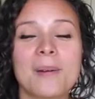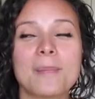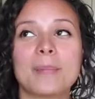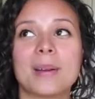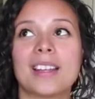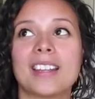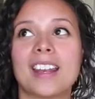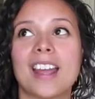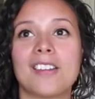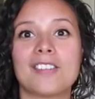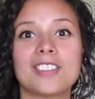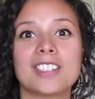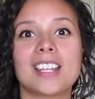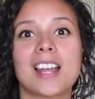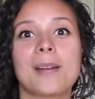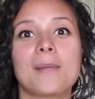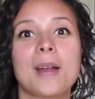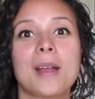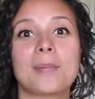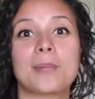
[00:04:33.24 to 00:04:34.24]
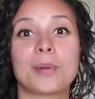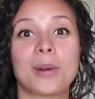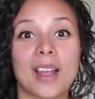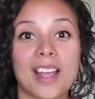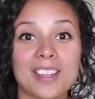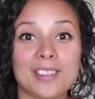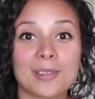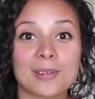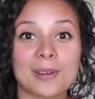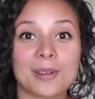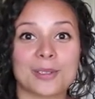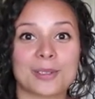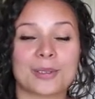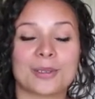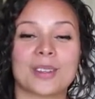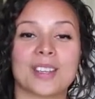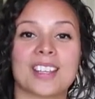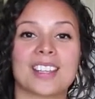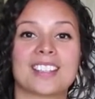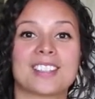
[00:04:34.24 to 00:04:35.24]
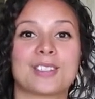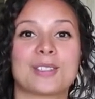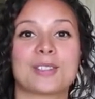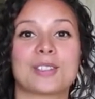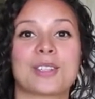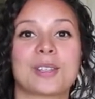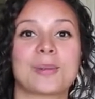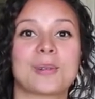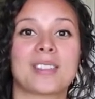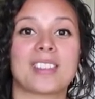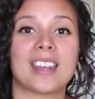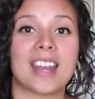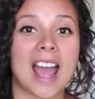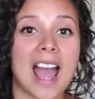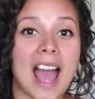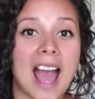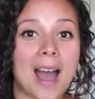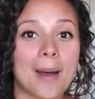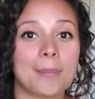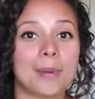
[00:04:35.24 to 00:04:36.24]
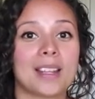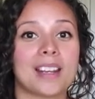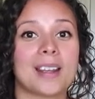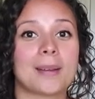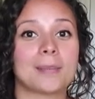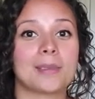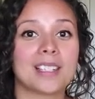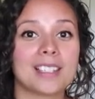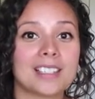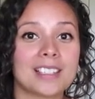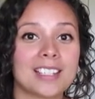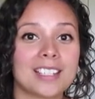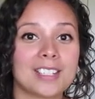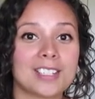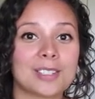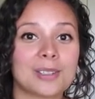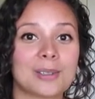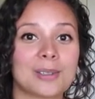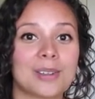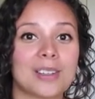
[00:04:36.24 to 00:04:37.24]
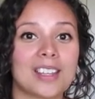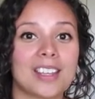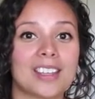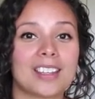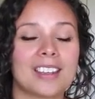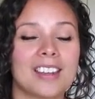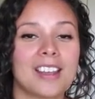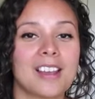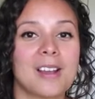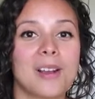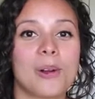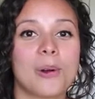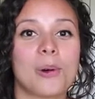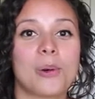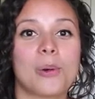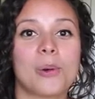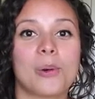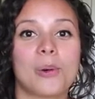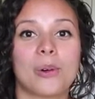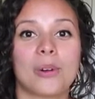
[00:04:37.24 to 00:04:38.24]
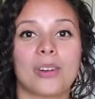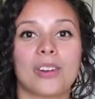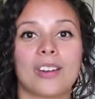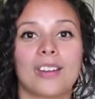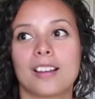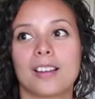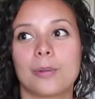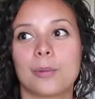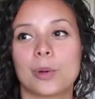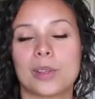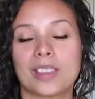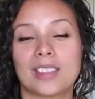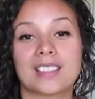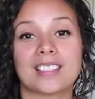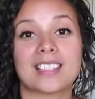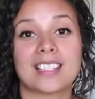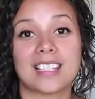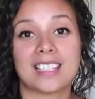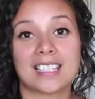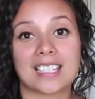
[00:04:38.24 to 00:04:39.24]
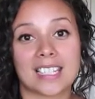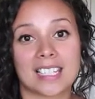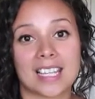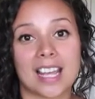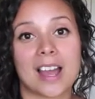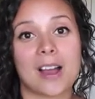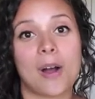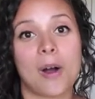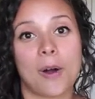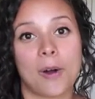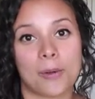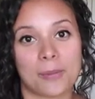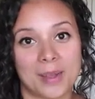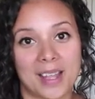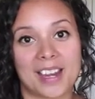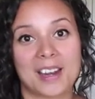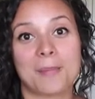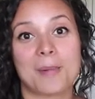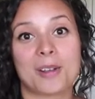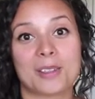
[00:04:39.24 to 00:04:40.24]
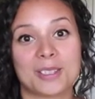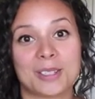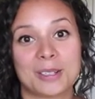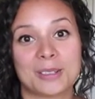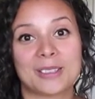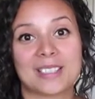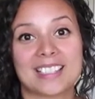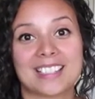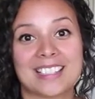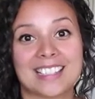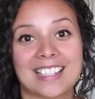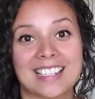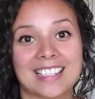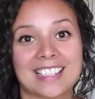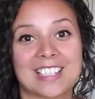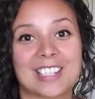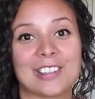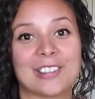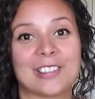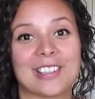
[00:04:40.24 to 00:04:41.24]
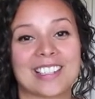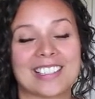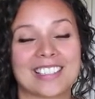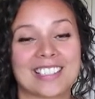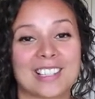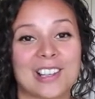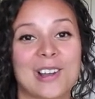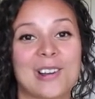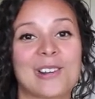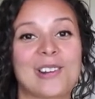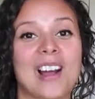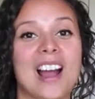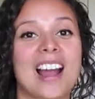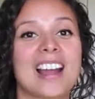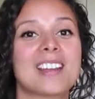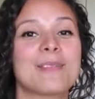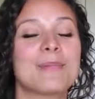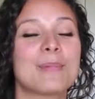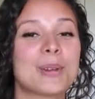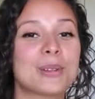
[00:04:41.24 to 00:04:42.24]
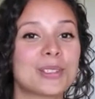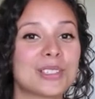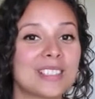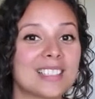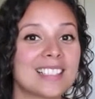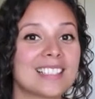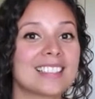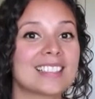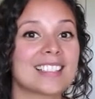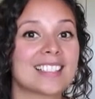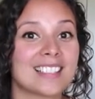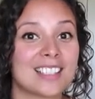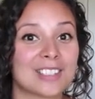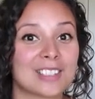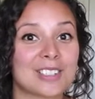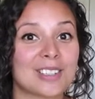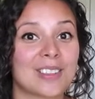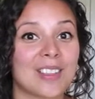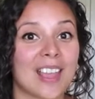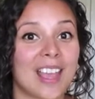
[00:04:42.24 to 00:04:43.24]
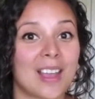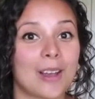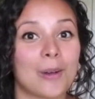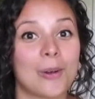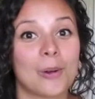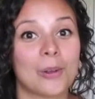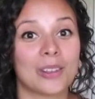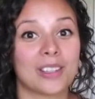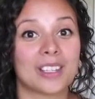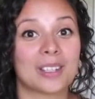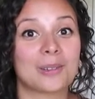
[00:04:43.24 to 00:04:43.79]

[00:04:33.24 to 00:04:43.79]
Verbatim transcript: but every time I pray the rosary, it's usually with an app and I'm listening to it, or with a CD at home, and I'm also listening to it, so I mostly listen to the Hail Holy